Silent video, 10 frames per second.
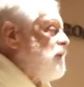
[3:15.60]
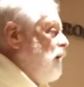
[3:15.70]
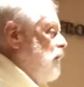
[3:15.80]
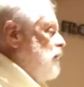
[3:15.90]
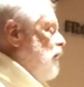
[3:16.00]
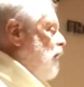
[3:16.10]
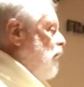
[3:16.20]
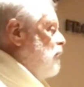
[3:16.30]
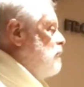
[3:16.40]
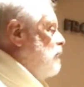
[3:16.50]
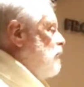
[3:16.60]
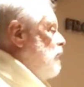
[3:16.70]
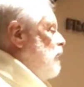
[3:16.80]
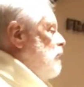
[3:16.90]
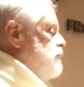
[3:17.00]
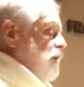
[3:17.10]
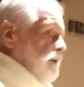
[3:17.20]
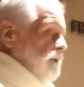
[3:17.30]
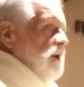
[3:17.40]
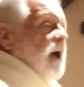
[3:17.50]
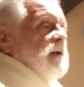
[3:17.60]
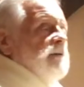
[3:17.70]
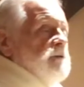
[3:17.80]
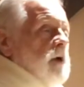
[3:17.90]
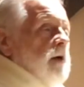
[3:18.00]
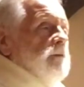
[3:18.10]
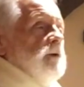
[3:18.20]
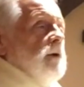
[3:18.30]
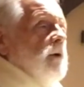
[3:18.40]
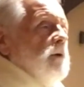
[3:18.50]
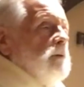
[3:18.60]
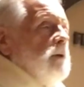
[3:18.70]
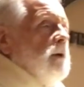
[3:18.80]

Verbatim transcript: on guard. She could not have traveled alone.